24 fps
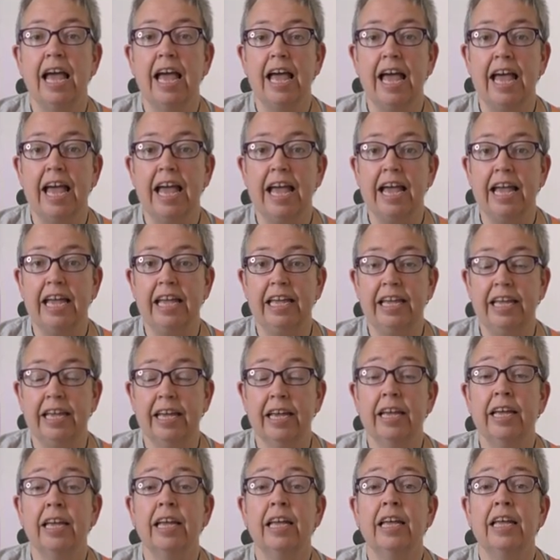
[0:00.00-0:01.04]

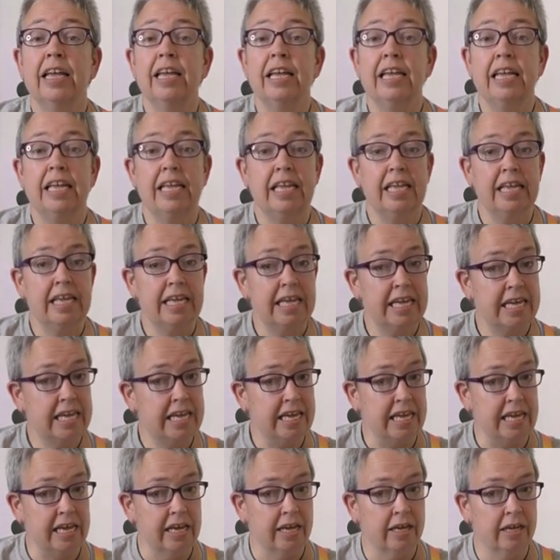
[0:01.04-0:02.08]

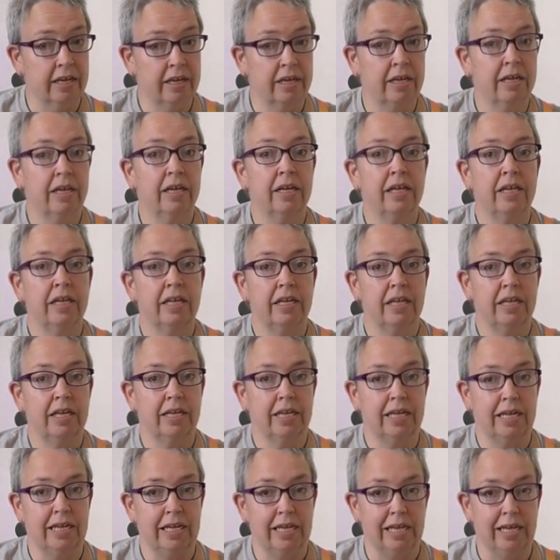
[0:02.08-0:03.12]
E,
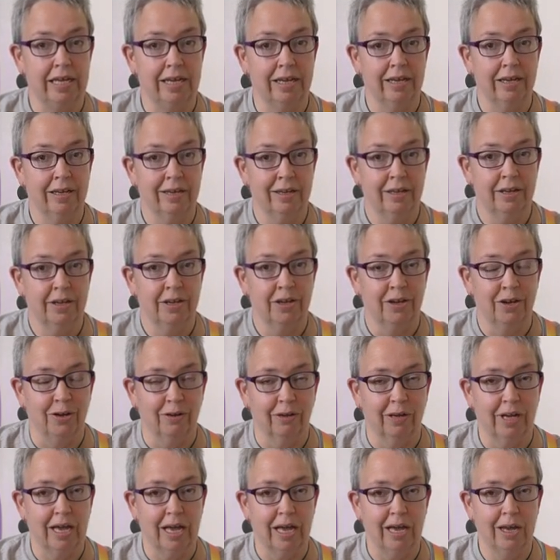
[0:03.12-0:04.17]
E.
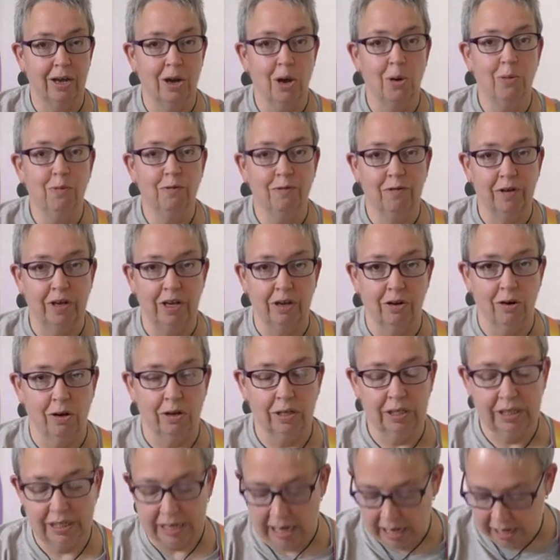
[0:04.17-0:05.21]
Okay, hopefully you're
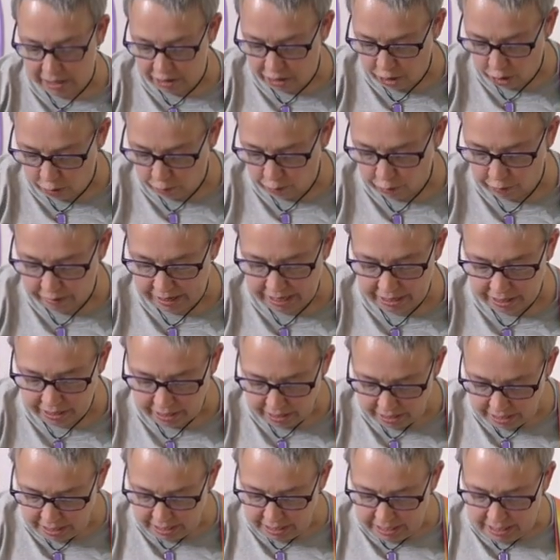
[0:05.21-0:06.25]
all sat at home going,
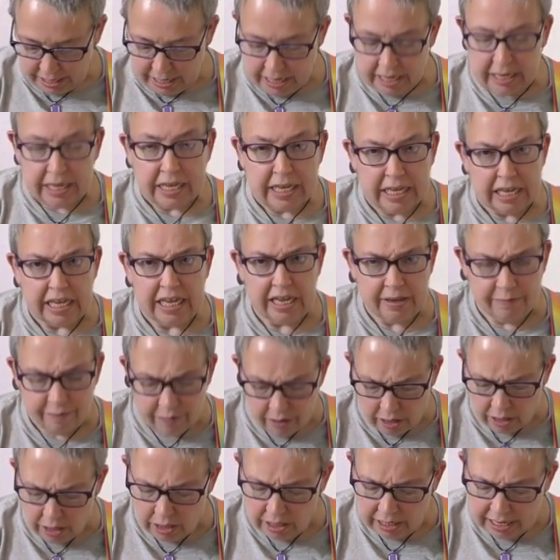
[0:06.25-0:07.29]

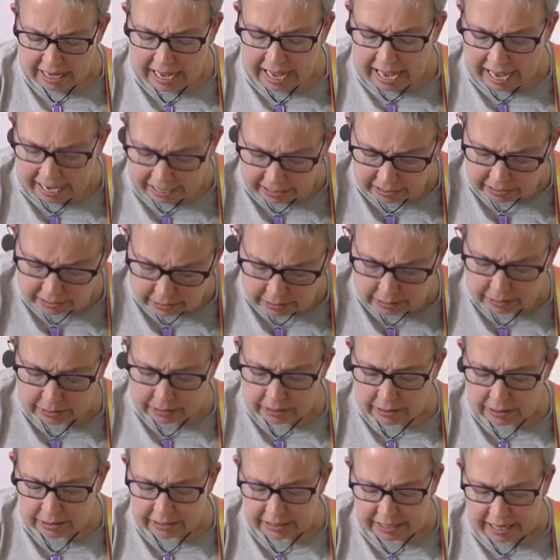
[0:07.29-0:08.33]
evil
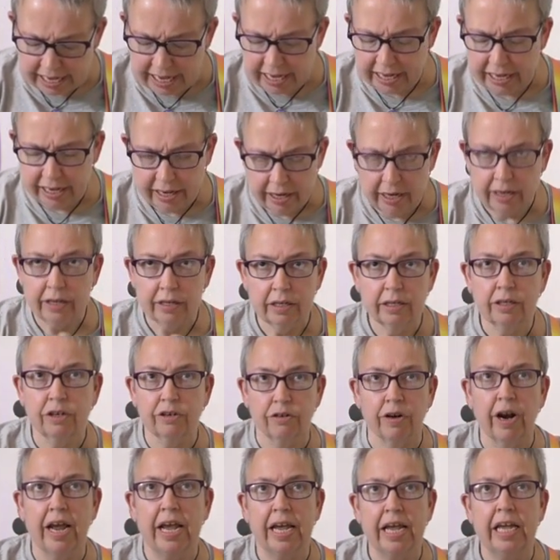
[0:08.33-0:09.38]
ants dig
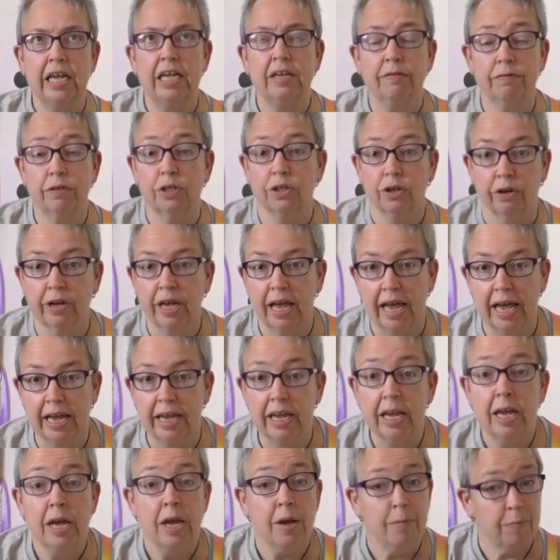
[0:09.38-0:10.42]
graves,
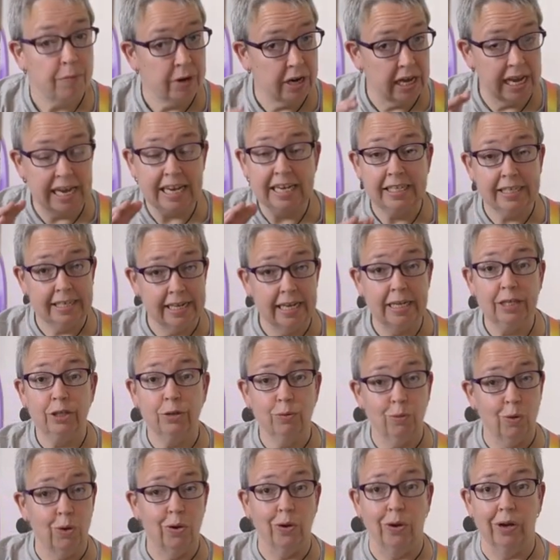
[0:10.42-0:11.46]
okay? But it
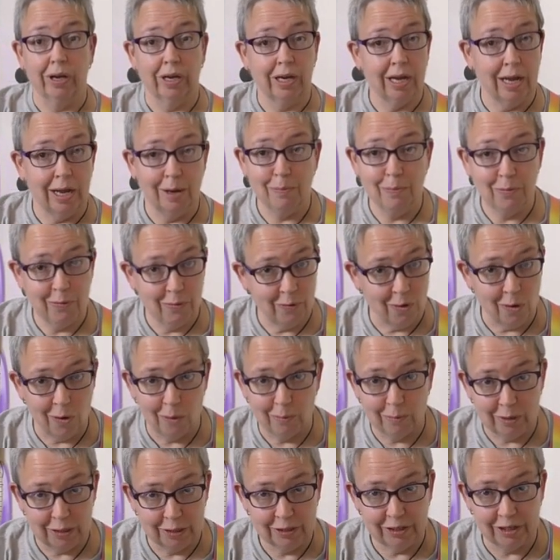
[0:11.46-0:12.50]
does work, I
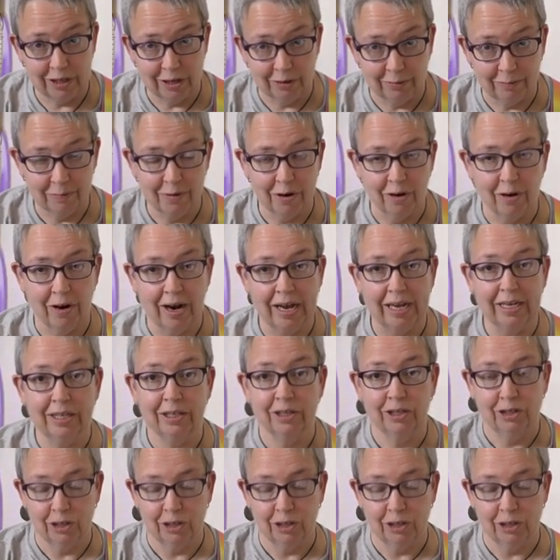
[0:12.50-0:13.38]
promise you, all right?